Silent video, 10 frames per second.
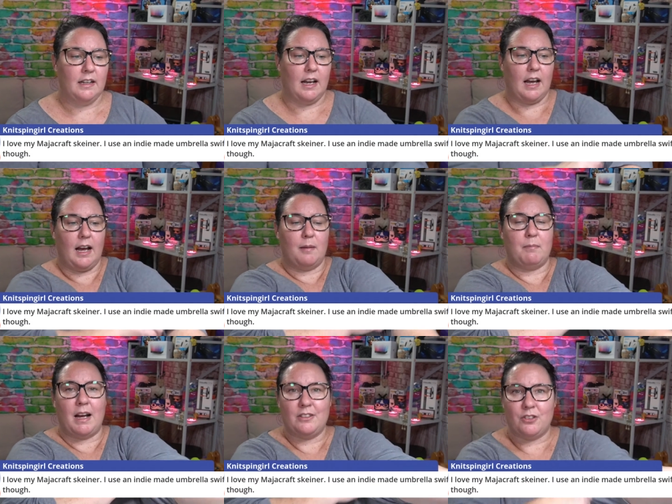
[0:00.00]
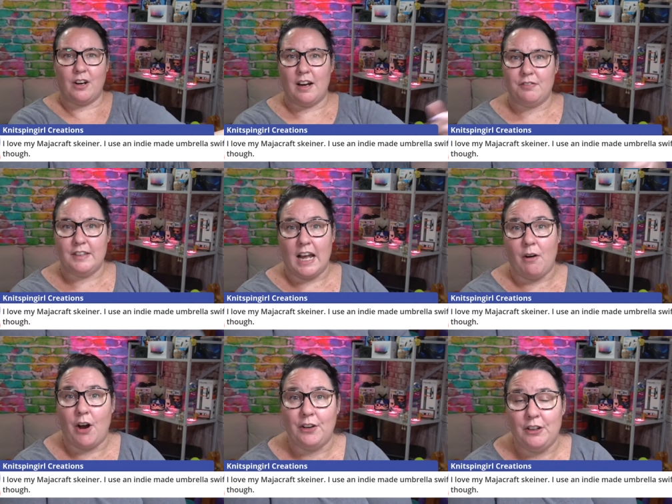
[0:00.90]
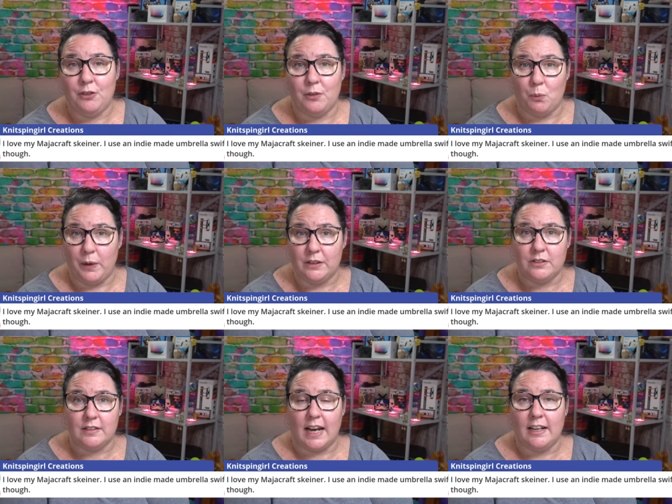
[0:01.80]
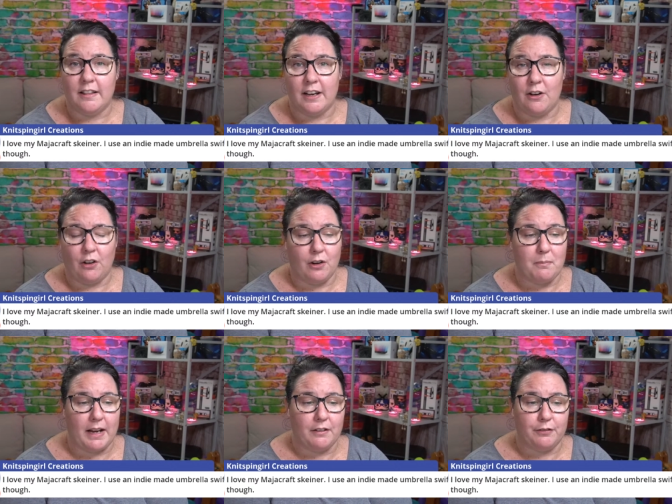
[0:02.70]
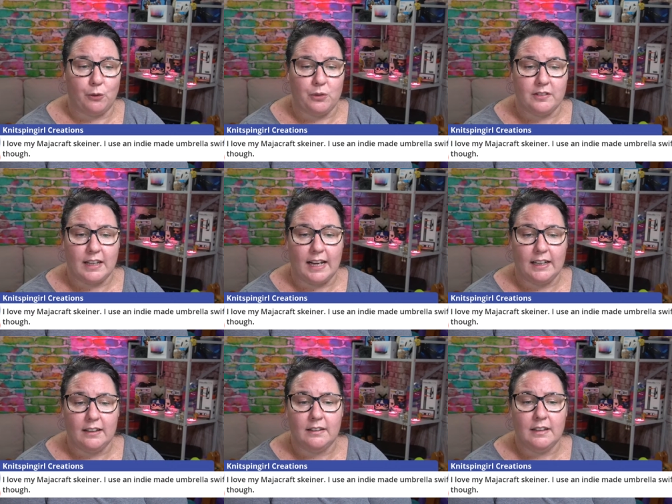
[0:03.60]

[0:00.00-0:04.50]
Um, Majacraft now only do the wheel skeiner, they no longer make a floor skeiner.